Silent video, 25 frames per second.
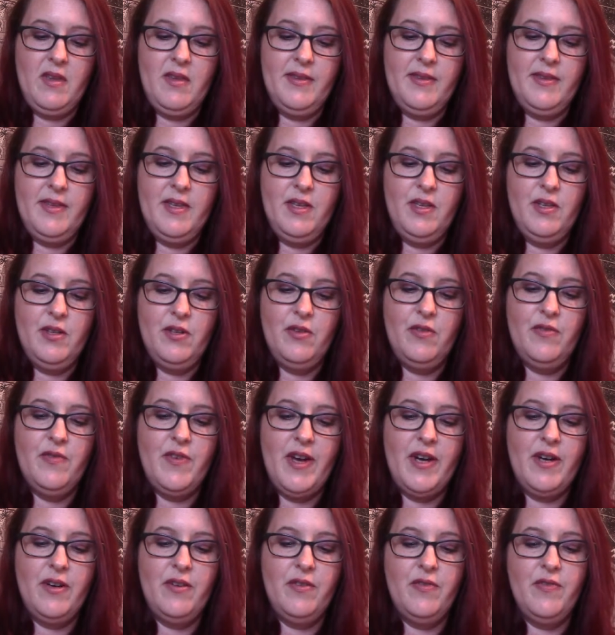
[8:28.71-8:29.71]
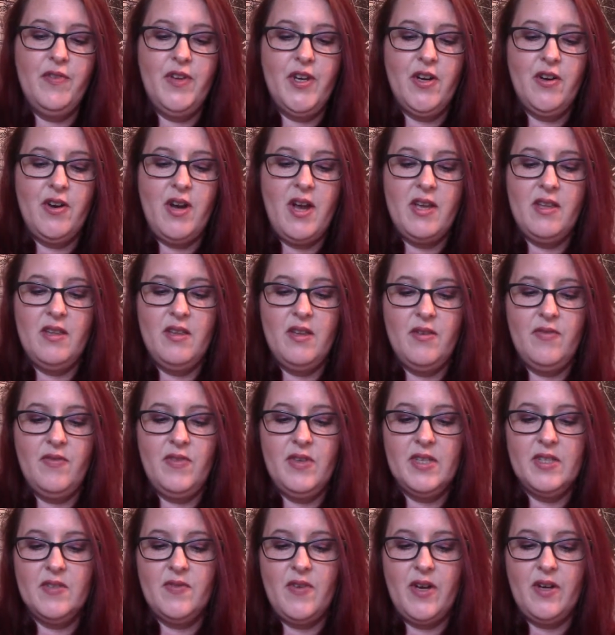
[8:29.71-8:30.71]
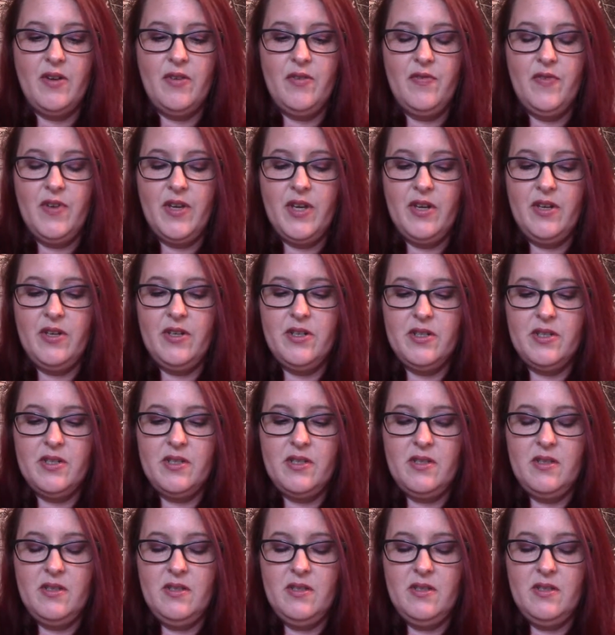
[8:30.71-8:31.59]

a little vinyl figure. I love these vinyl figures.